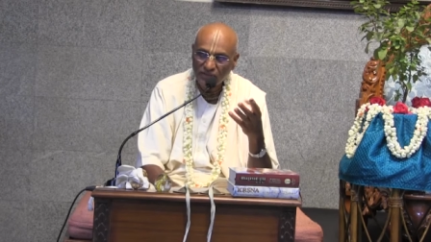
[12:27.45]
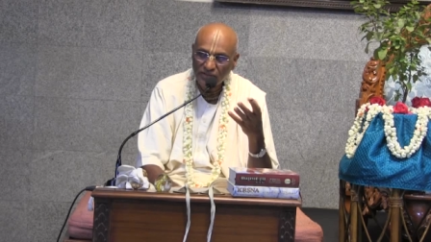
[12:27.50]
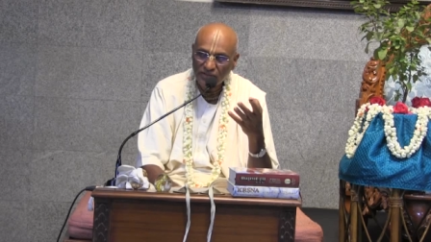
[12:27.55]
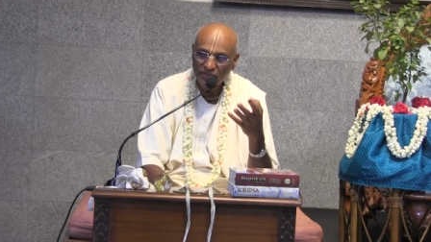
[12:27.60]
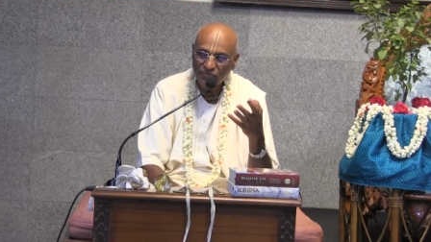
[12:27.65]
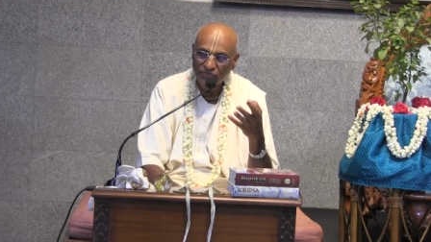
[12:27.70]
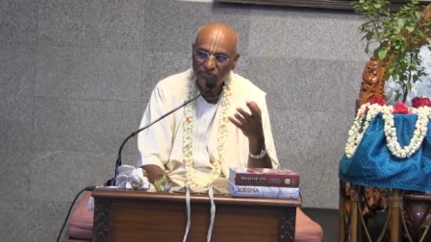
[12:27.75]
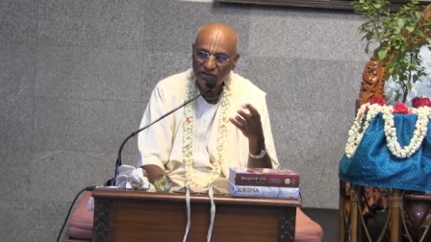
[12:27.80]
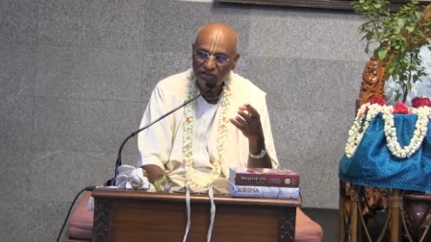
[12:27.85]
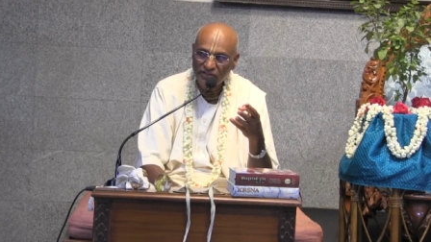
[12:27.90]

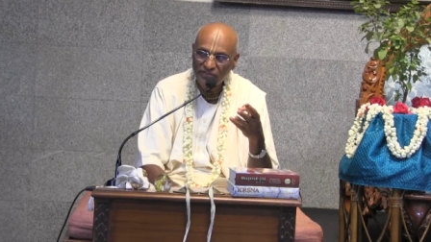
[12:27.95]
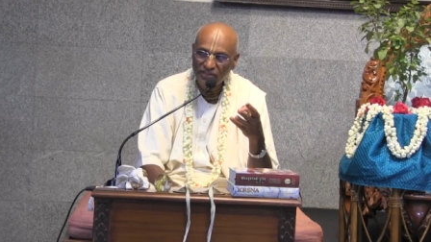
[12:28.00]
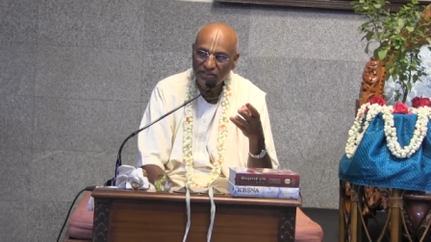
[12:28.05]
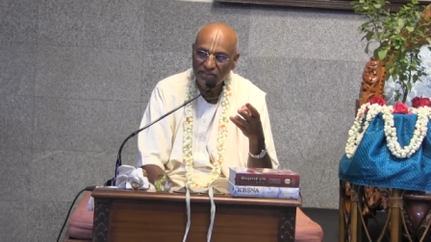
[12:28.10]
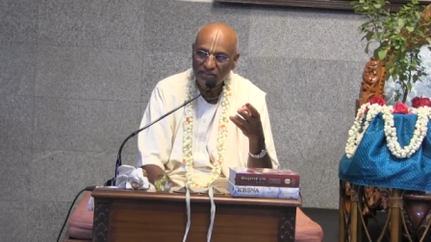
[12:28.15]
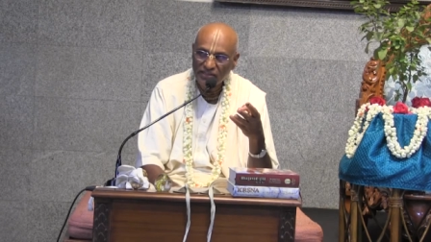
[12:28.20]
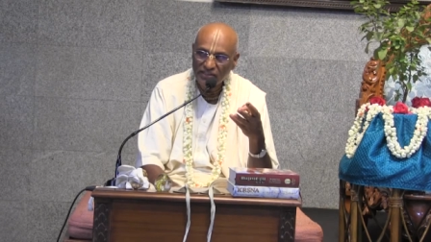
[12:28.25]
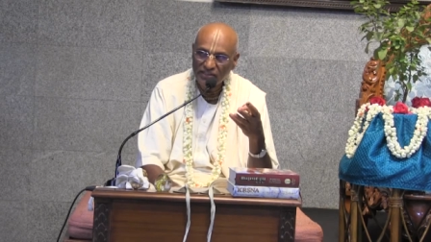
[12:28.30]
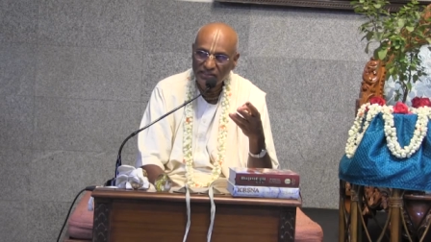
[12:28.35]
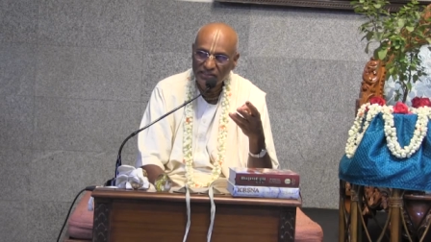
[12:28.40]
The free
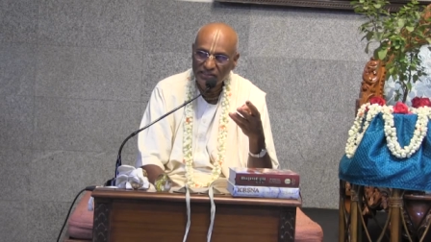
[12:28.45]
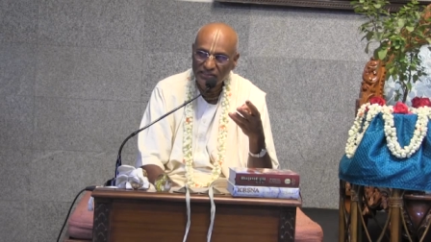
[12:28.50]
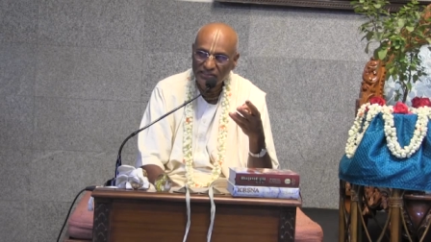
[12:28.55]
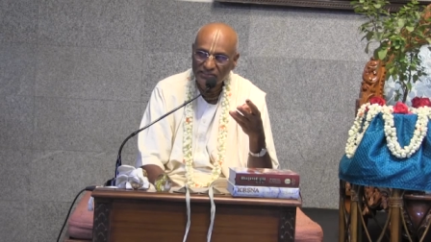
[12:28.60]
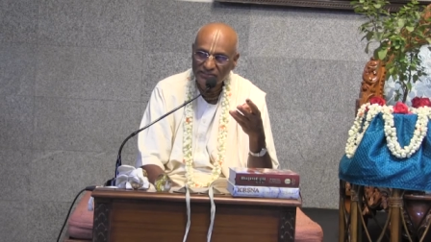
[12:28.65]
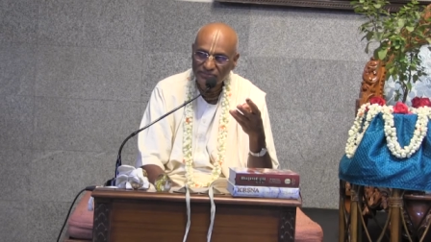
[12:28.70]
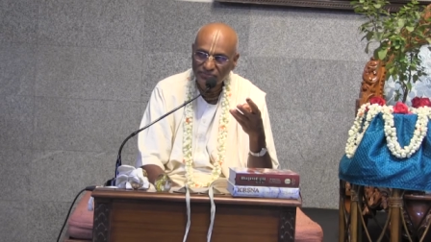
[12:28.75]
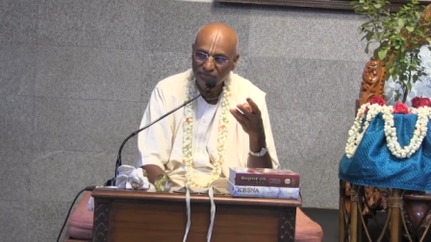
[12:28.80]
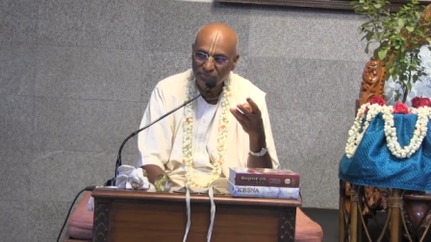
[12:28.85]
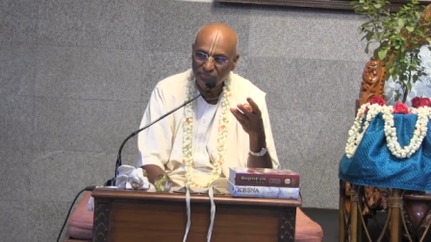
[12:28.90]
will
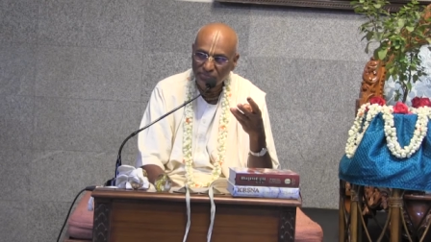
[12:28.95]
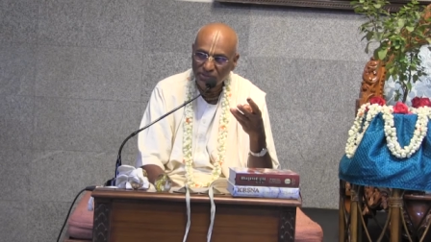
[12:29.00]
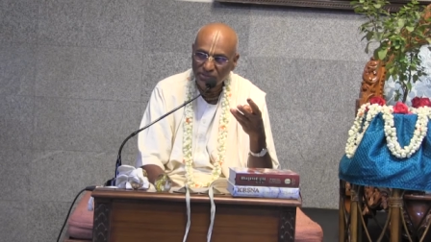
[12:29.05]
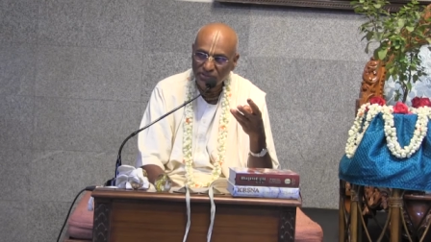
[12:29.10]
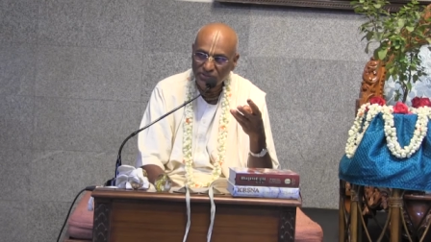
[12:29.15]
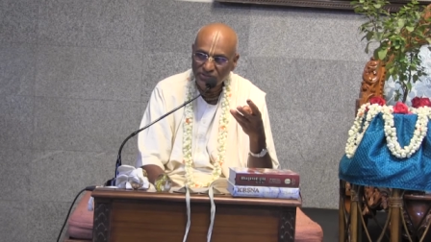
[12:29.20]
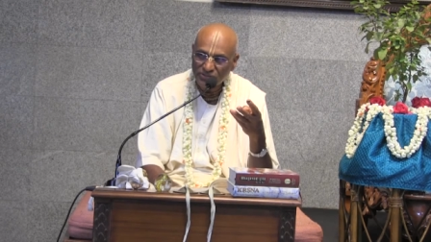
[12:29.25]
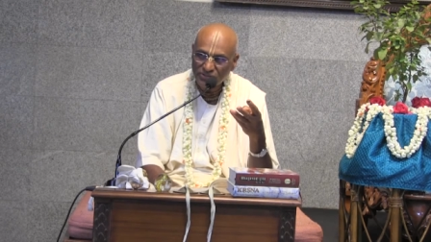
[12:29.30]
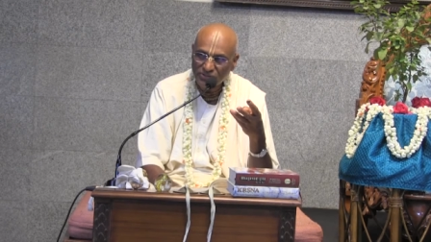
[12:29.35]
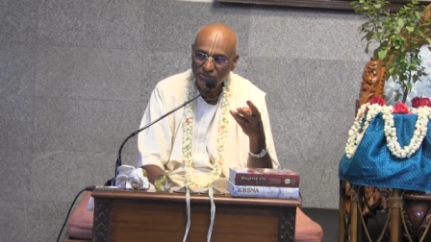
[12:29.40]
is from
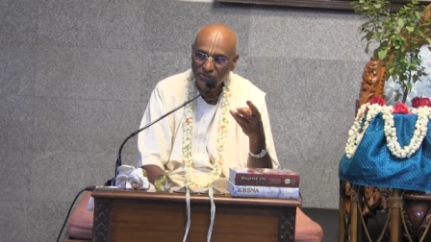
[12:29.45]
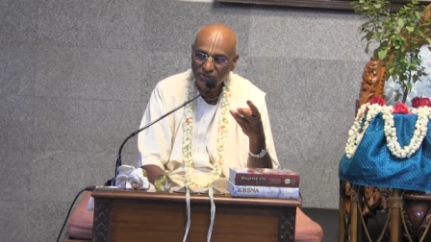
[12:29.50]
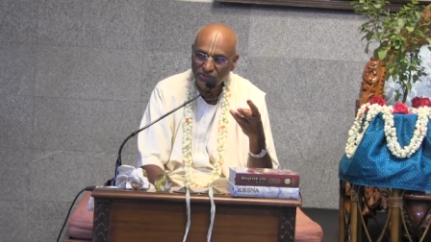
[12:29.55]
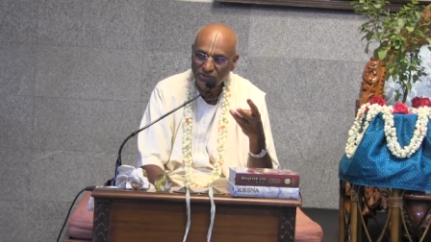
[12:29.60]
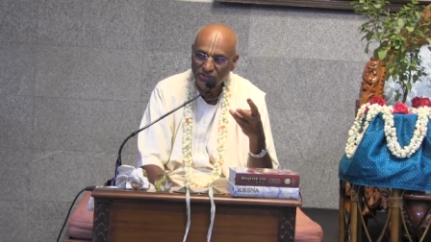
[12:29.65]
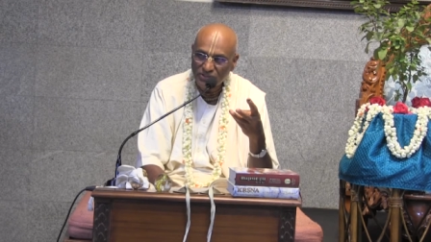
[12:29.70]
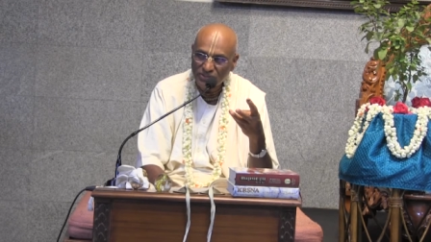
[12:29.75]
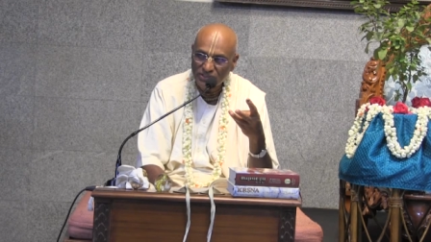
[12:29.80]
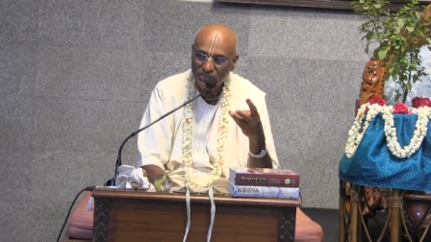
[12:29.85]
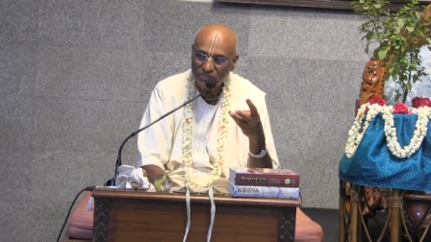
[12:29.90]
this
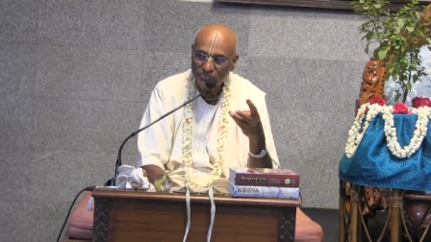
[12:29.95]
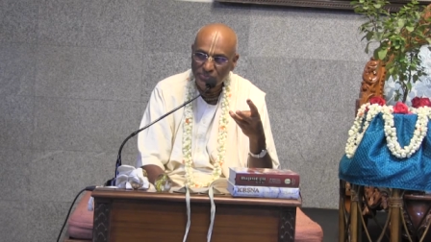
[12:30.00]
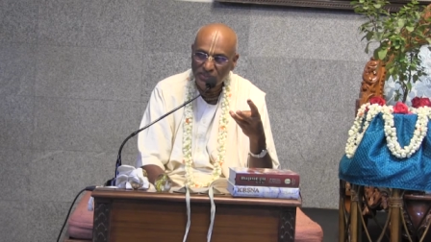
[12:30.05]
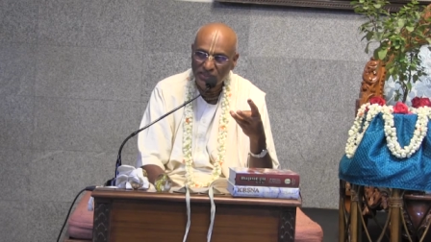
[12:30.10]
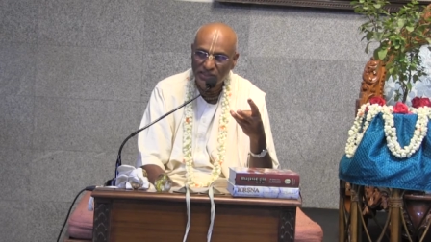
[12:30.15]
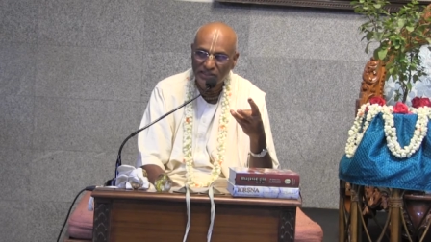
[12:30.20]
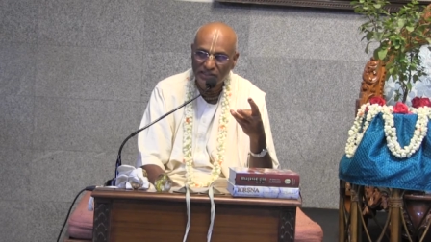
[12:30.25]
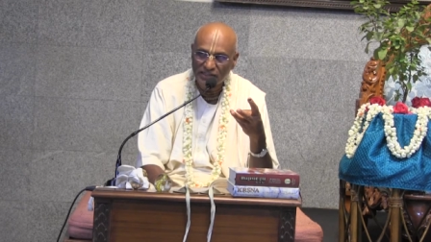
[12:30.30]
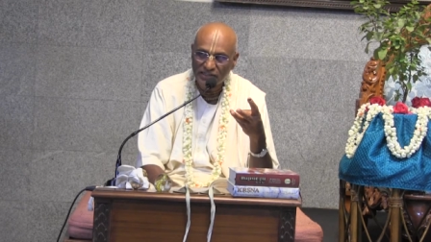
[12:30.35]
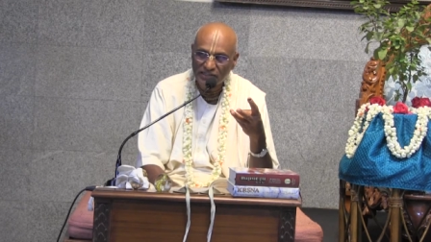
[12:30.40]

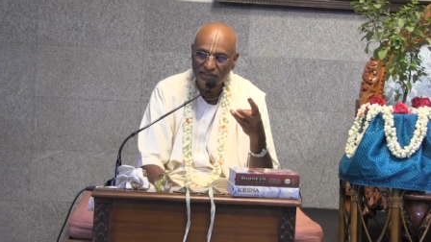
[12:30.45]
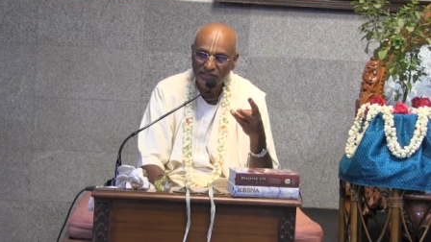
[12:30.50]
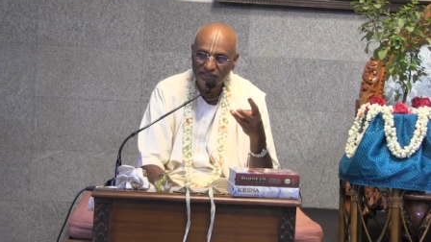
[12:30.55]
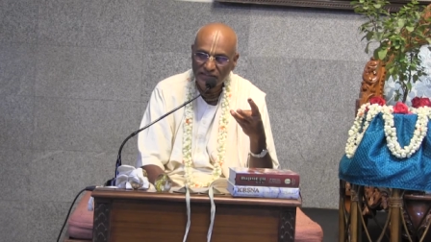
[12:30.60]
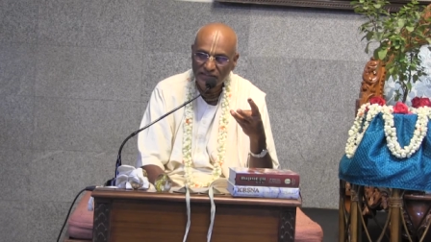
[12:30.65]
spirit.